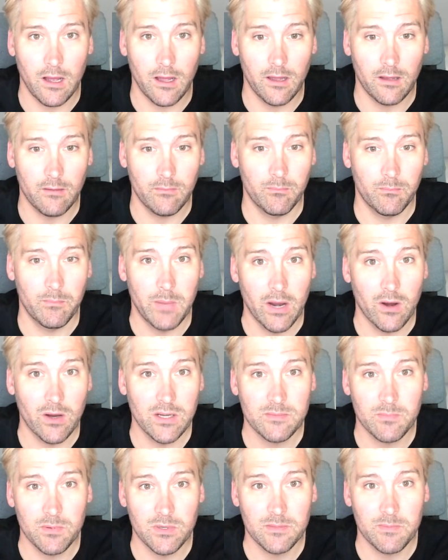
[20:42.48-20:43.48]
Barry's
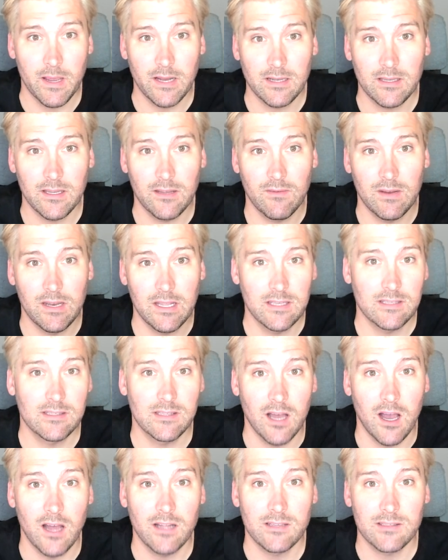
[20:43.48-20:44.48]
perspective and his
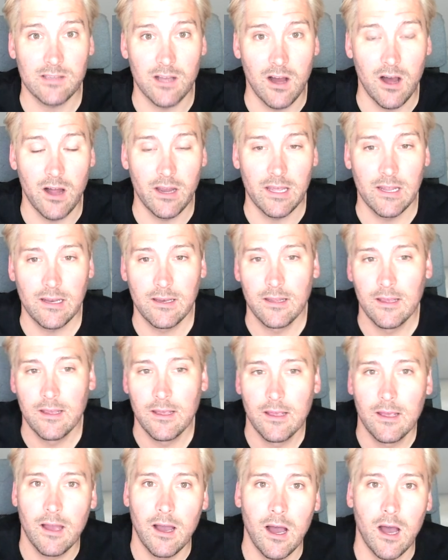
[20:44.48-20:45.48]
thoughts on it.
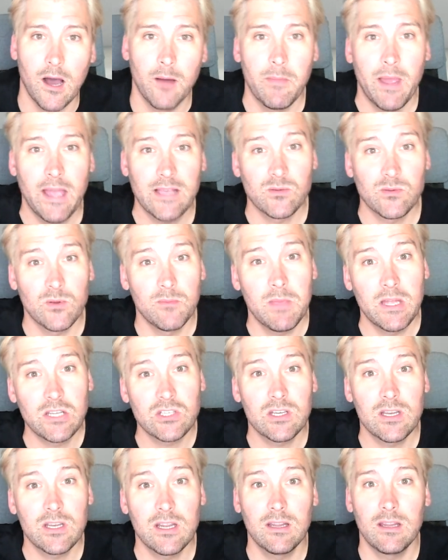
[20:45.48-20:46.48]
As we
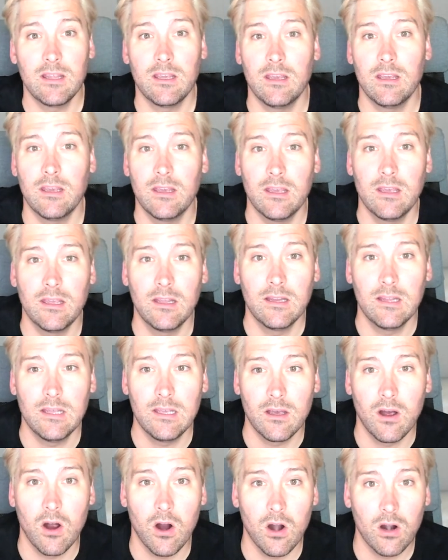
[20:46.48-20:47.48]
mentioned in the
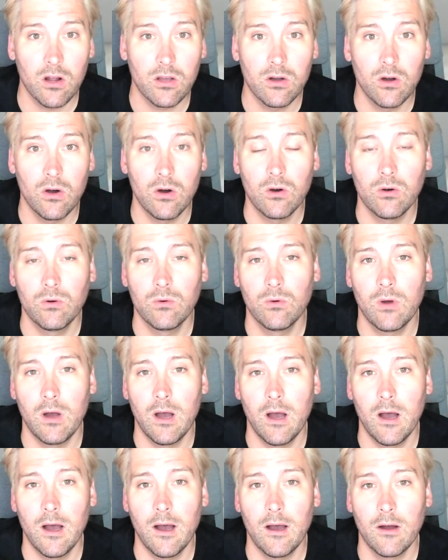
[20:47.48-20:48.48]
article
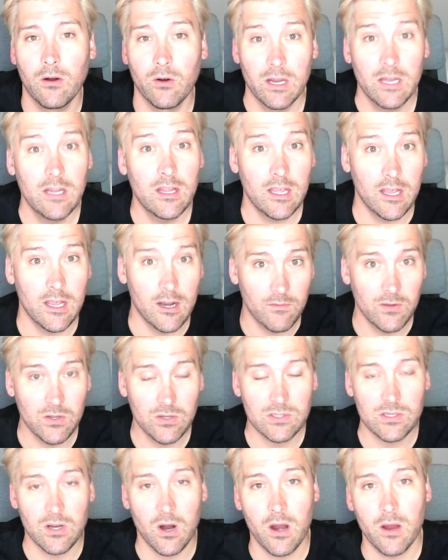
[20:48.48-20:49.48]
or in the interview,
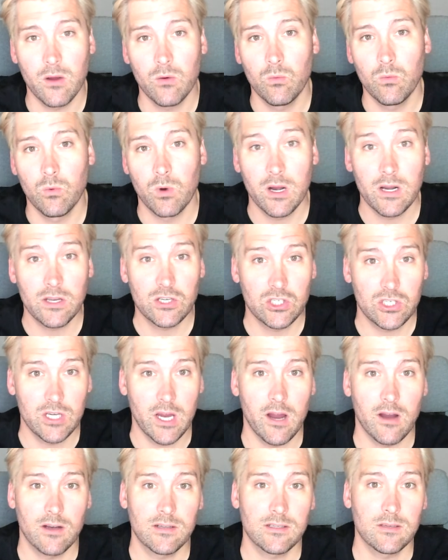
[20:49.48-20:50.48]
sorry, we're going to
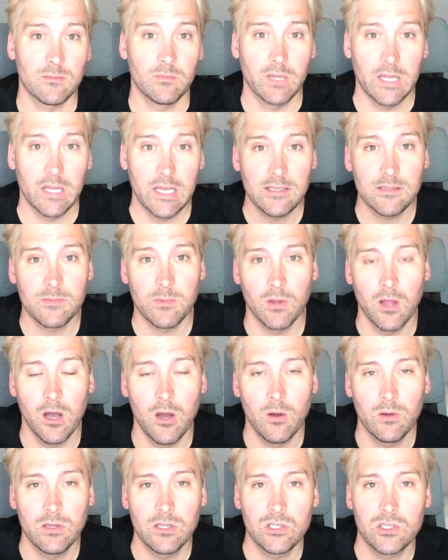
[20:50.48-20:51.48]
share some links below
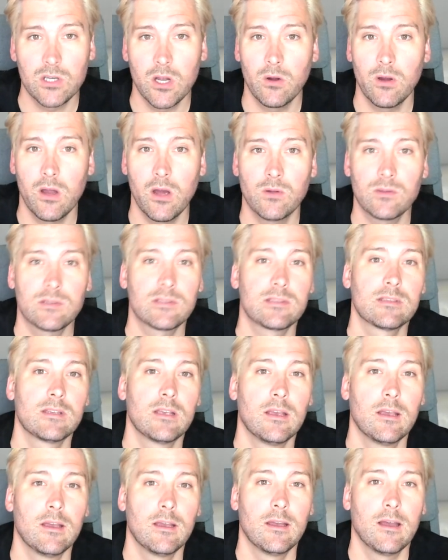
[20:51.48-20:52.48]
in the show notes
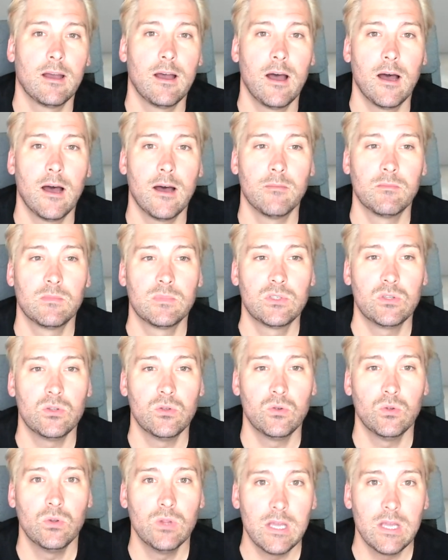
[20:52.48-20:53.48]

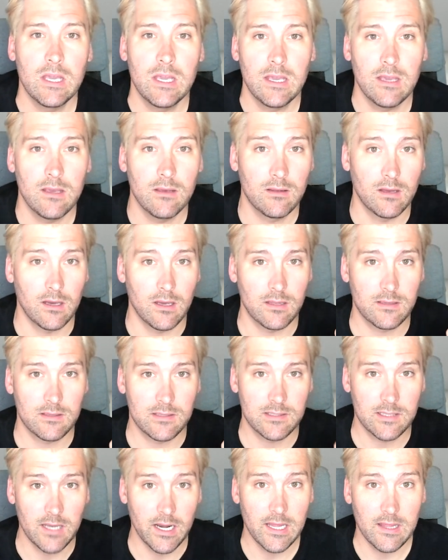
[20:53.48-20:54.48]
to the
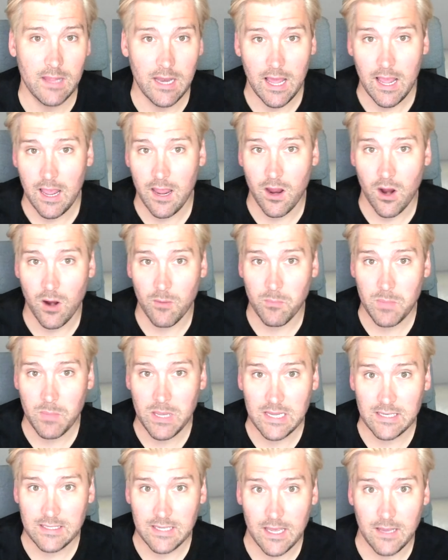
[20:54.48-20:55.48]
study that AARP
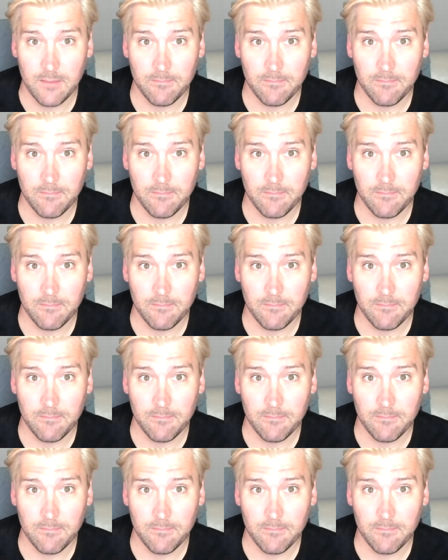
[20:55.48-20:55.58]
did,